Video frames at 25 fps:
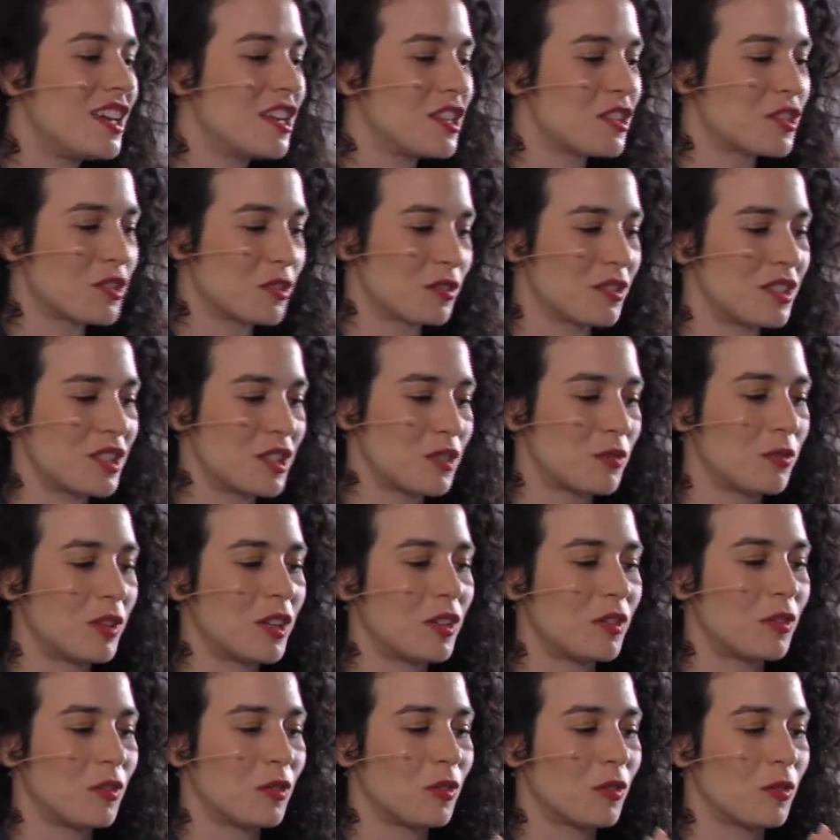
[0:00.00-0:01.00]
So this
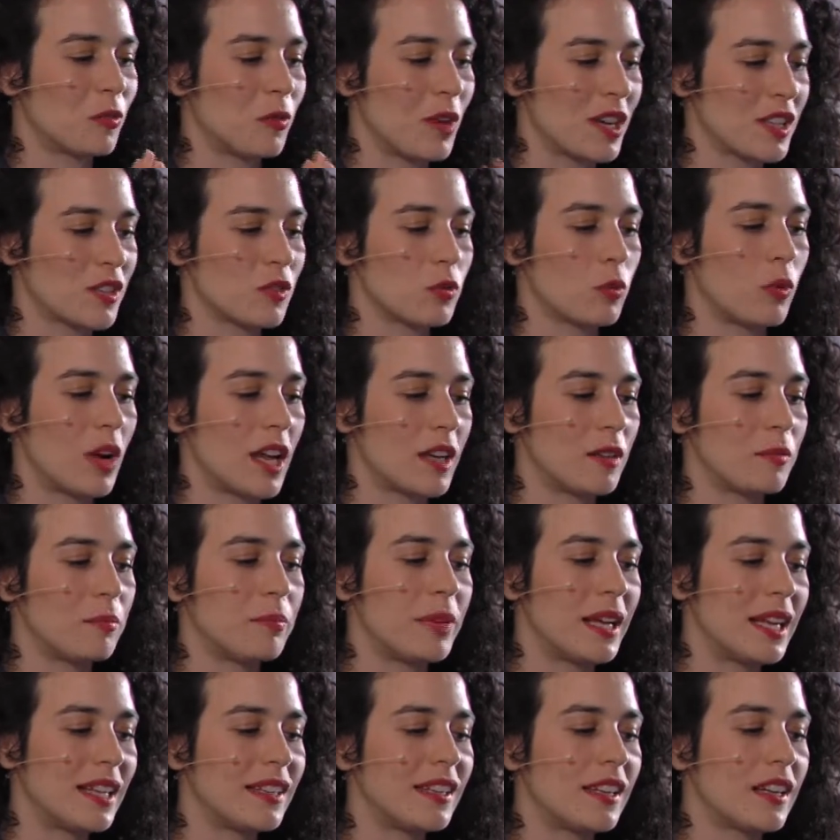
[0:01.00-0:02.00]
one was one
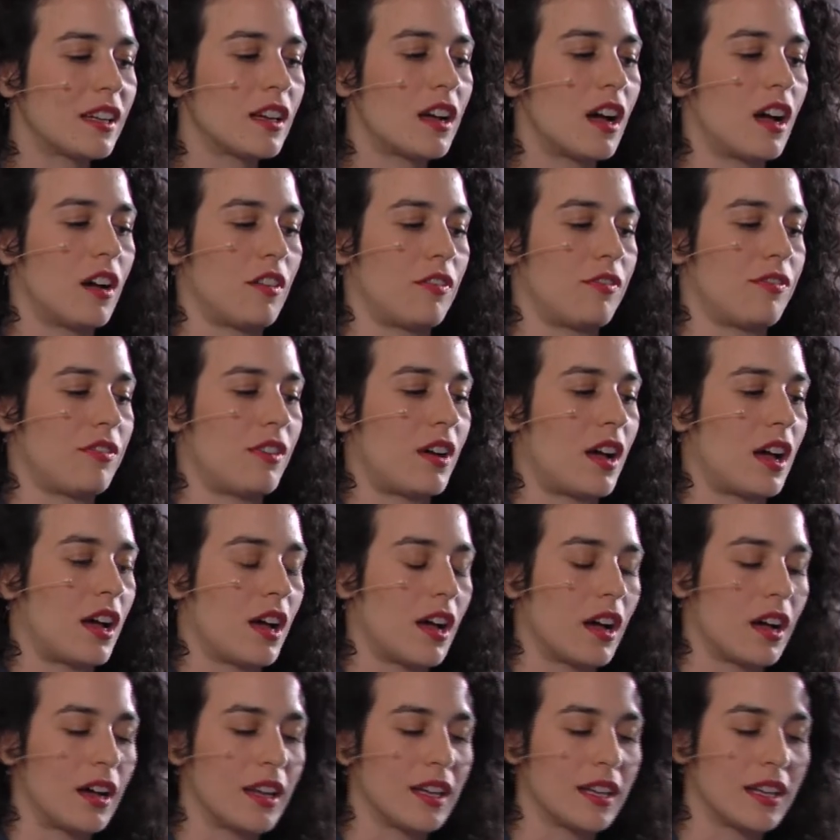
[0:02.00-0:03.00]
building of
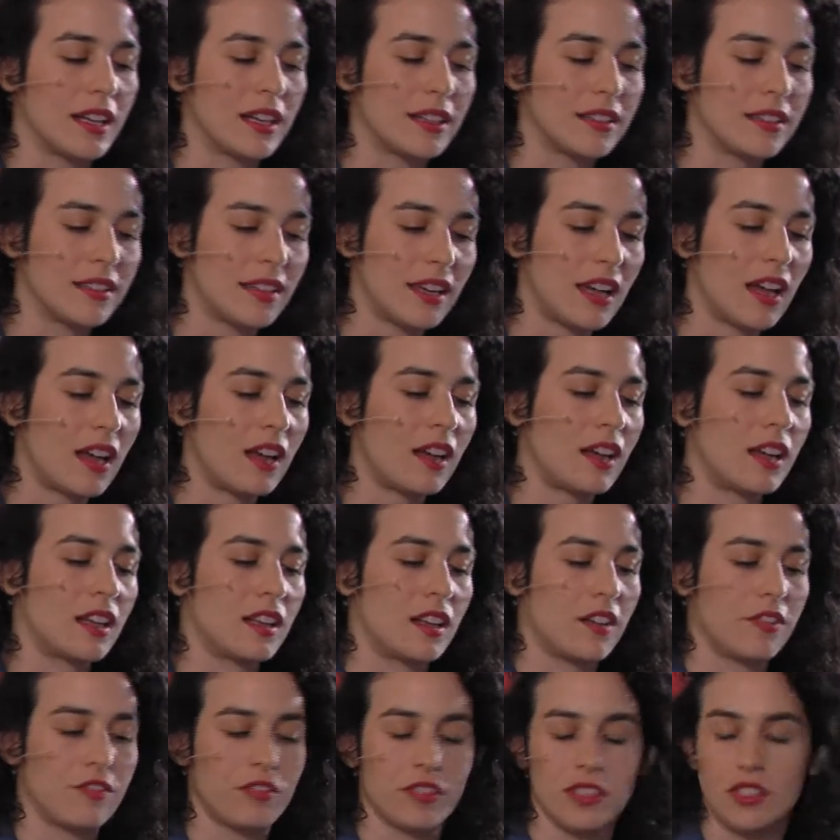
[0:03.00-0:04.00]
an idea
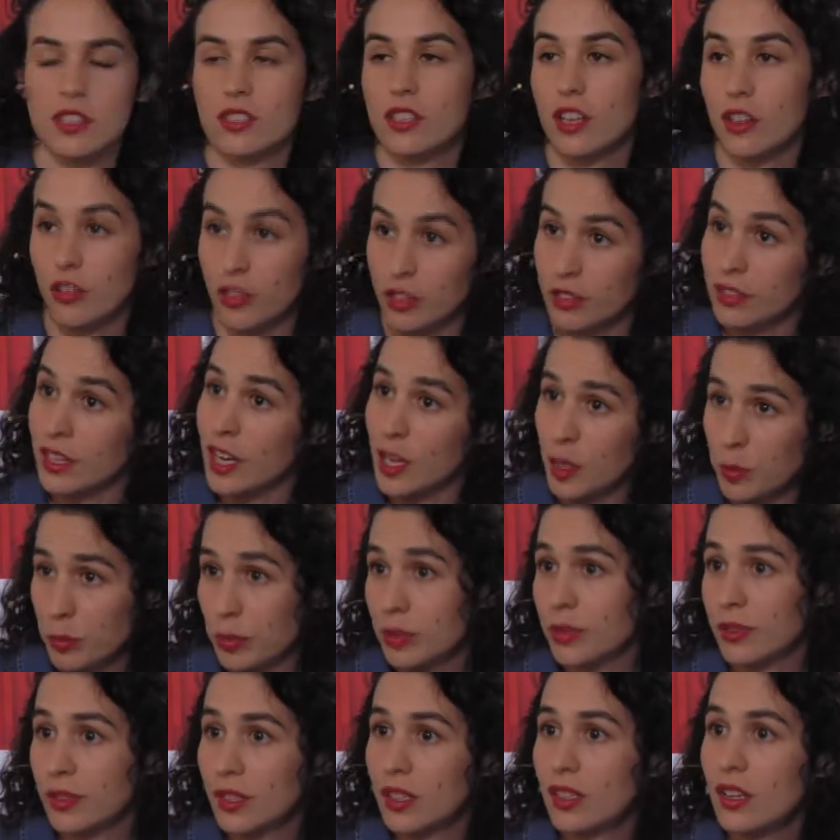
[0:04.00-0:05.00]
and of a stereotype
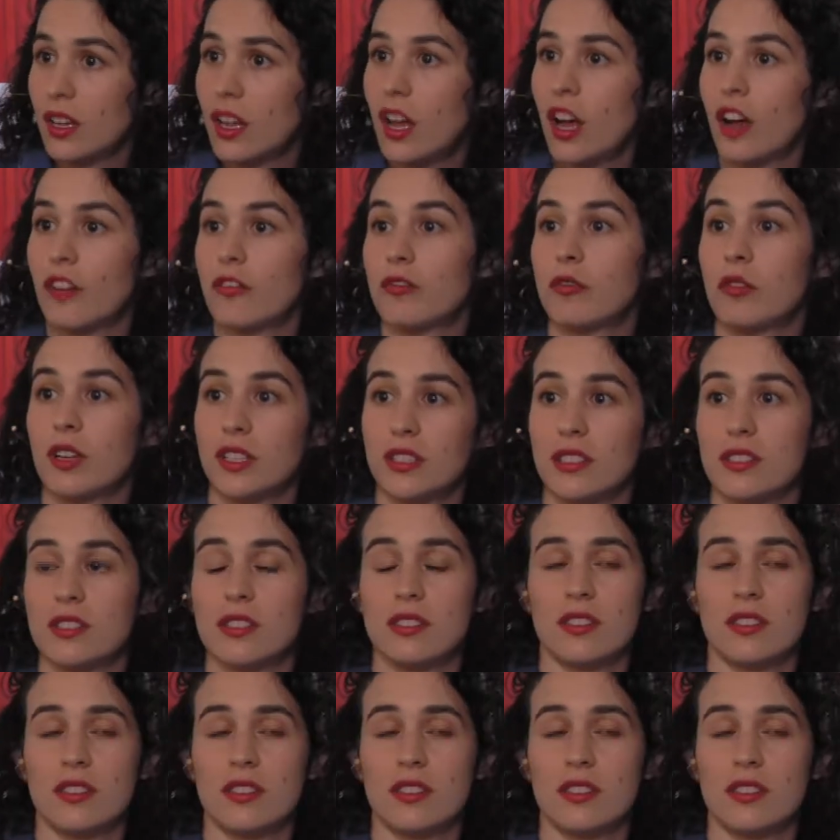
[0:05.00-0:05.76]
of what is